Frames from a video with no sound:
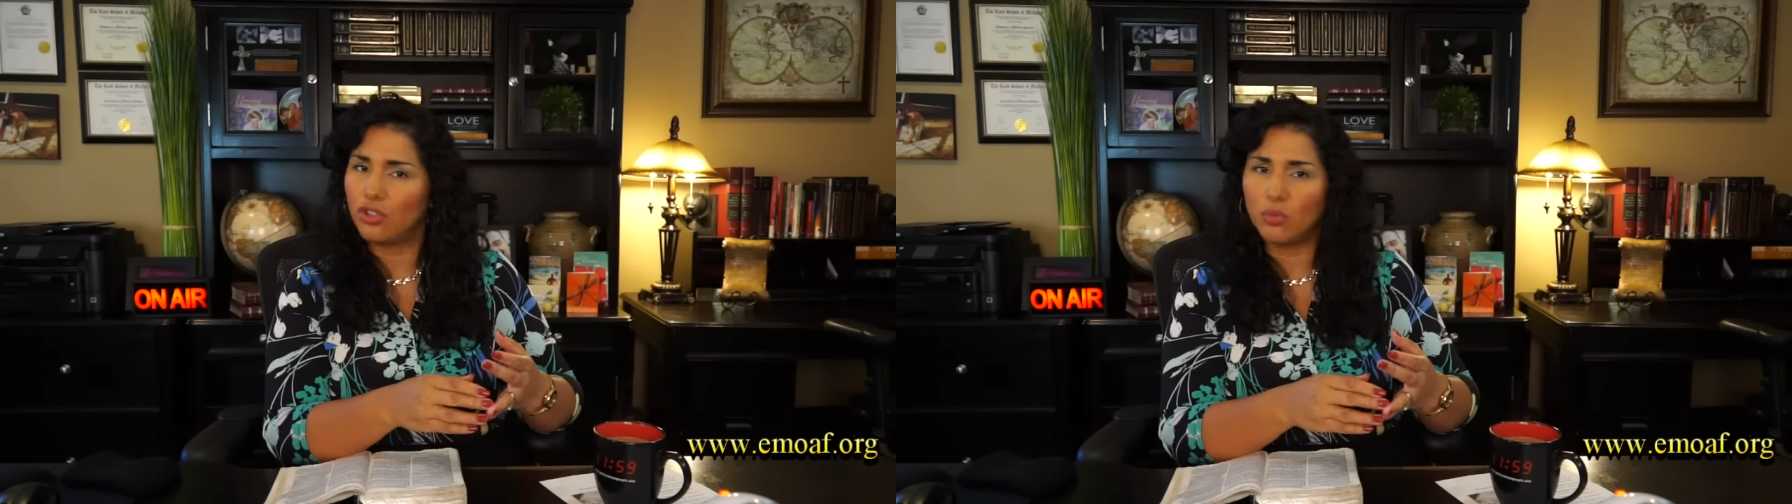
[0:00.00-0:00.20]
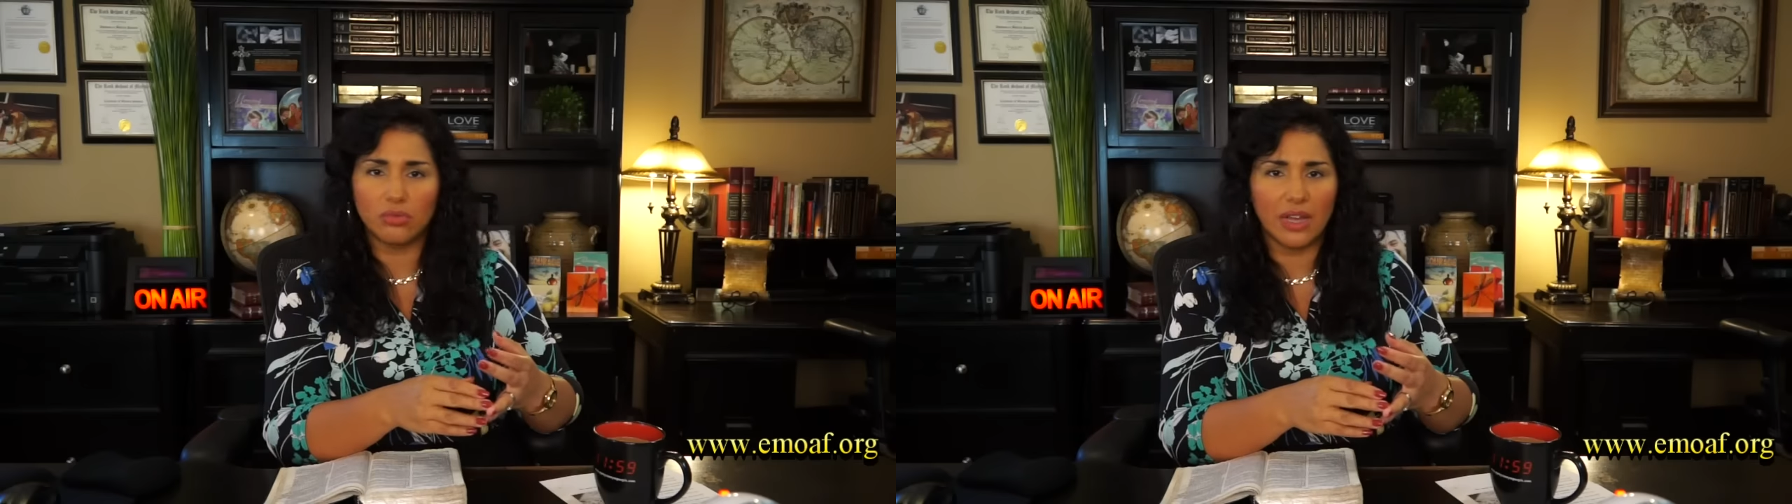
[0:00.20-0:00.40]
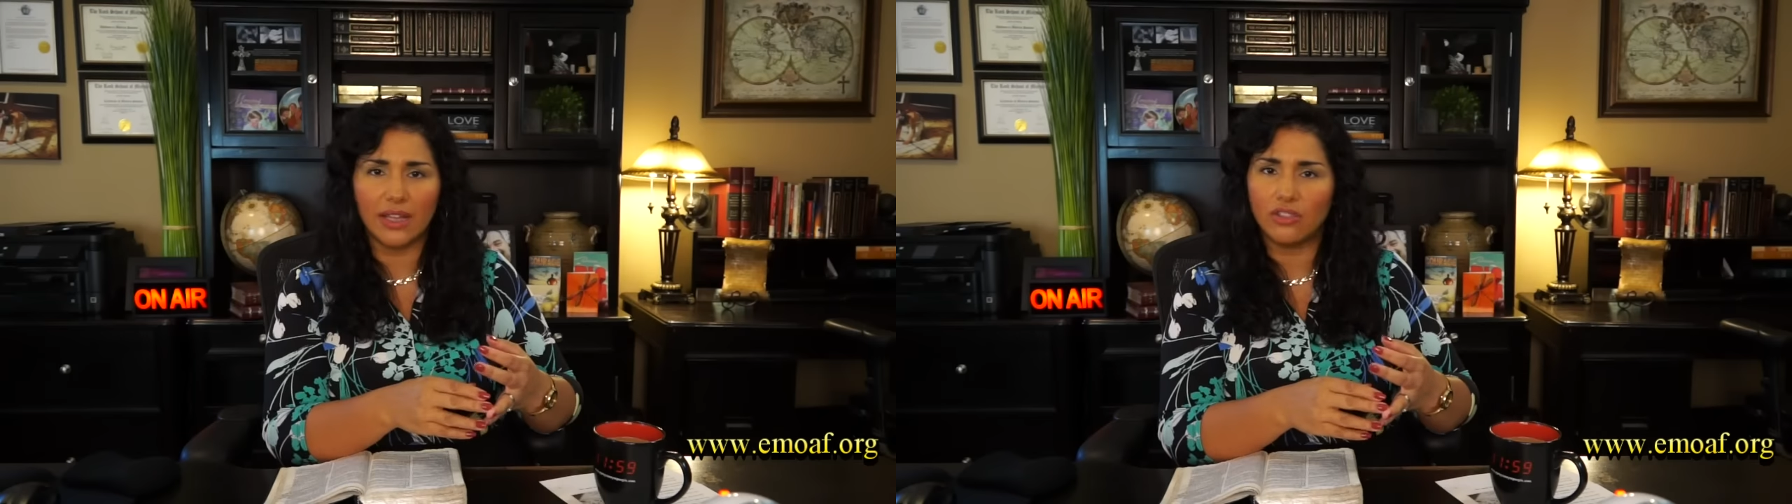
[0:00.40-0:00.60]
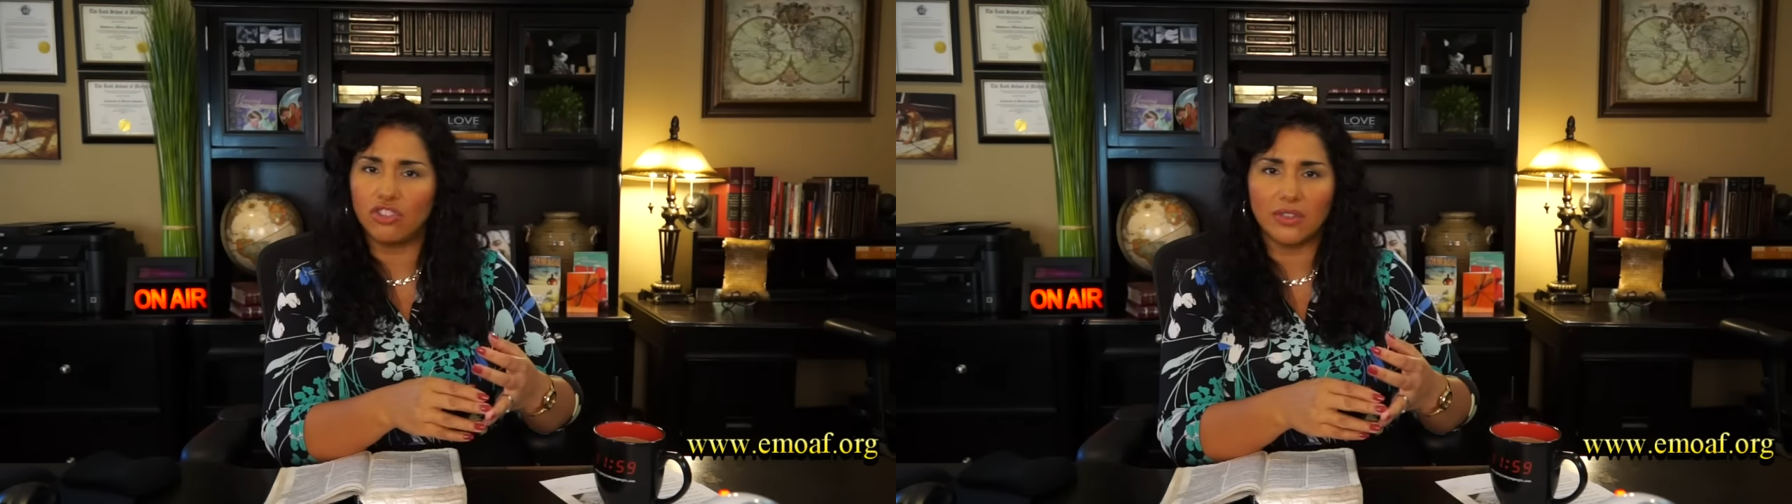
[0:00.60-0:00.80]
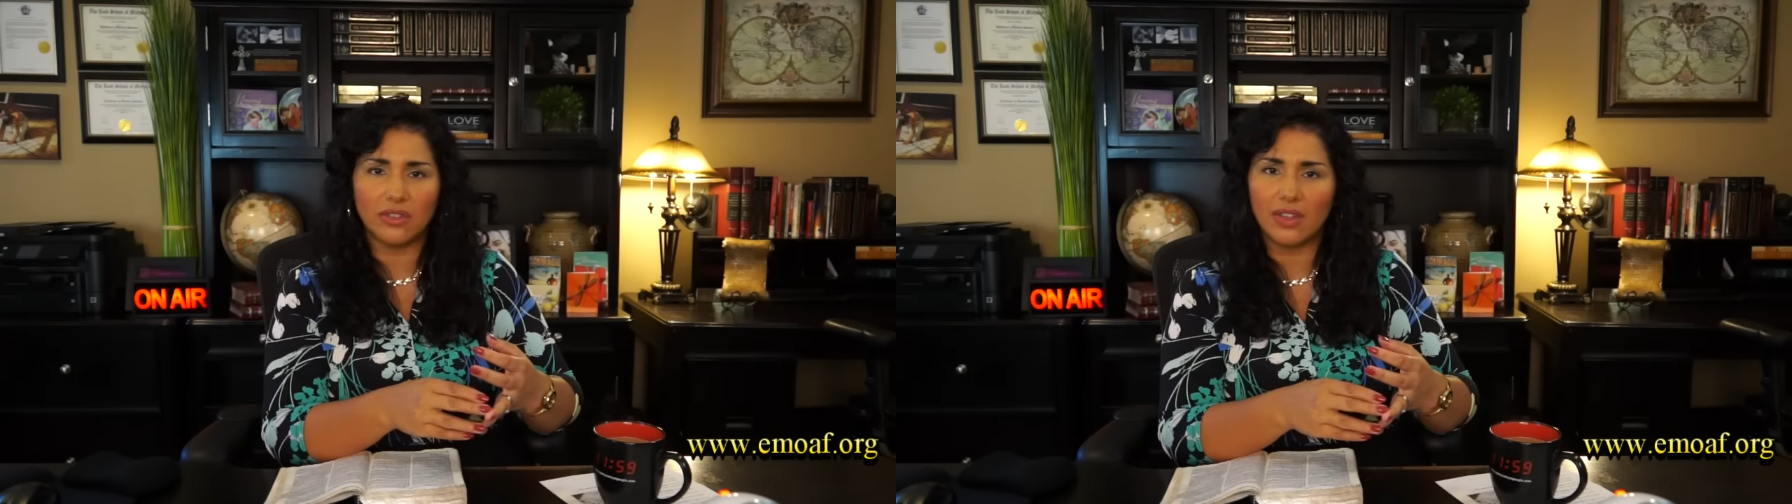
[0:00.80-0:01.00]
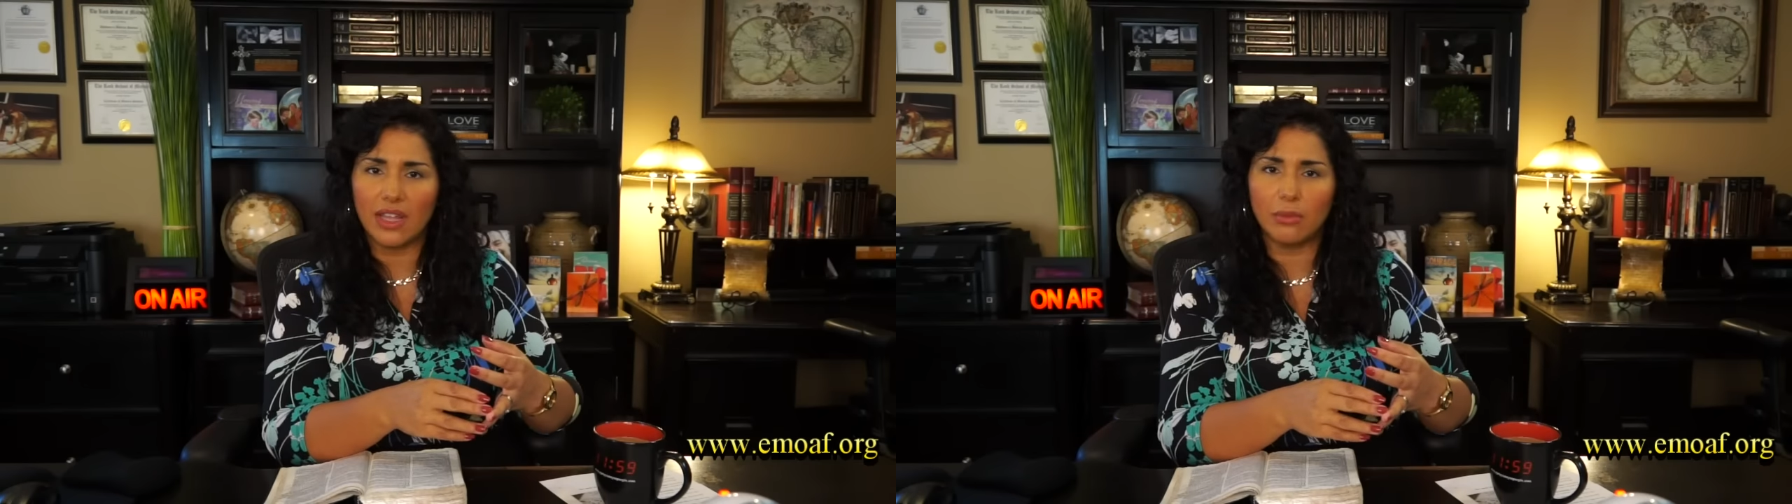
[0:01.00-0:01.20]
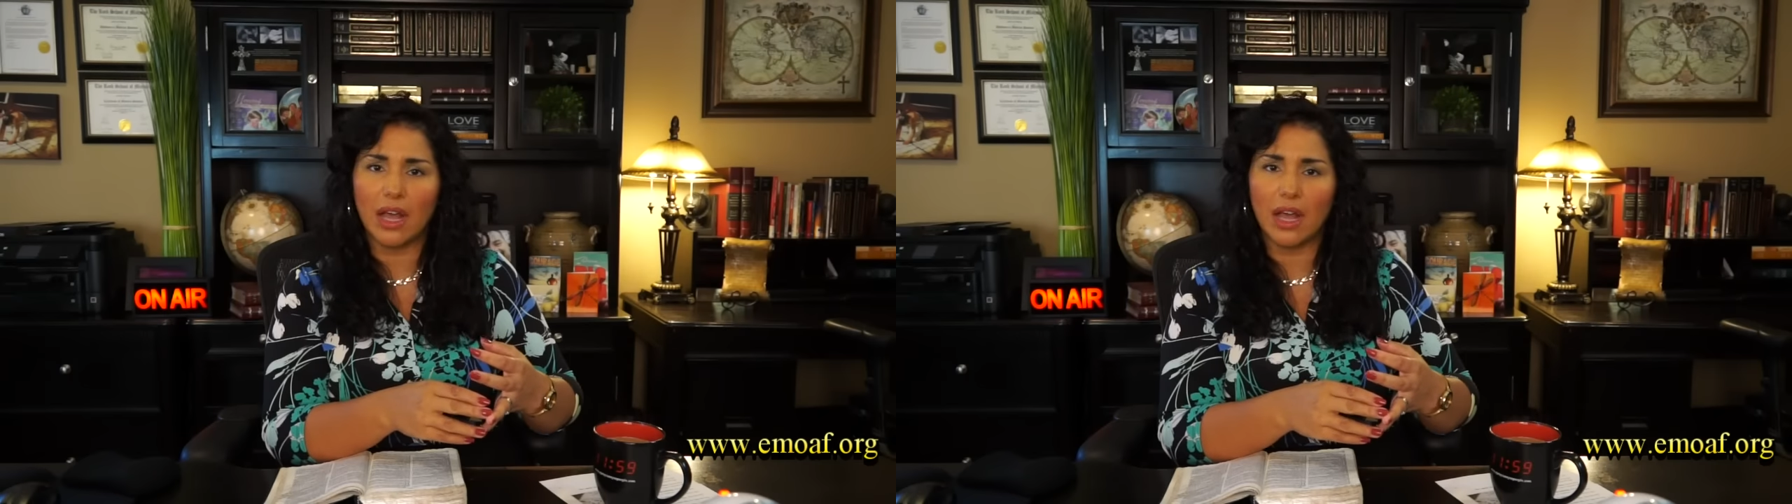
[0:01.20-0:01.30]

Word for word: You will not in Jesus' name.